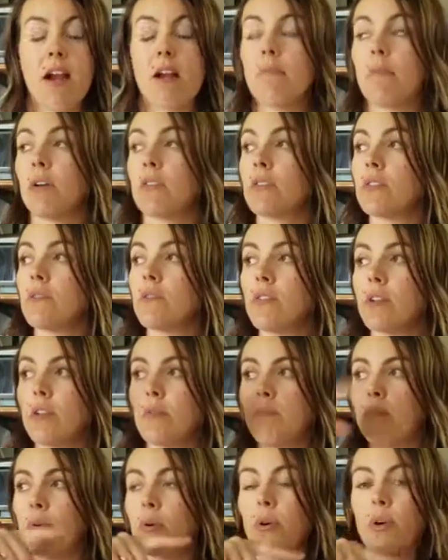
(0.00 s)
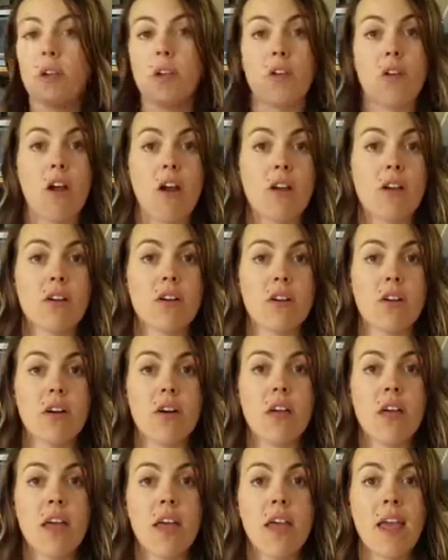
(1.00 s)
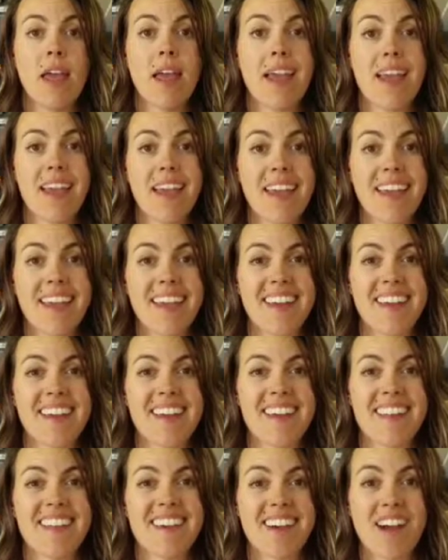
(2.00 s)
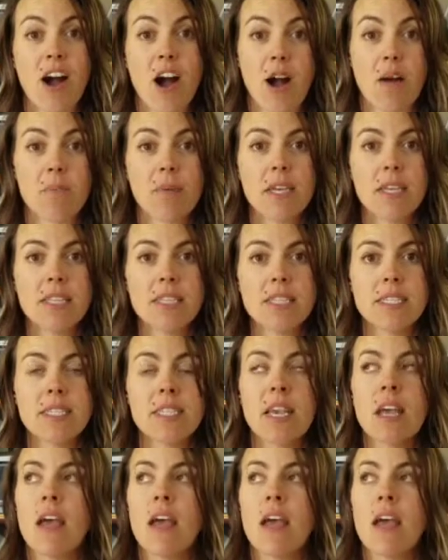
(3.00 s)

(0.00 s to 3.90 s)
I'm also going to put an article in the comments.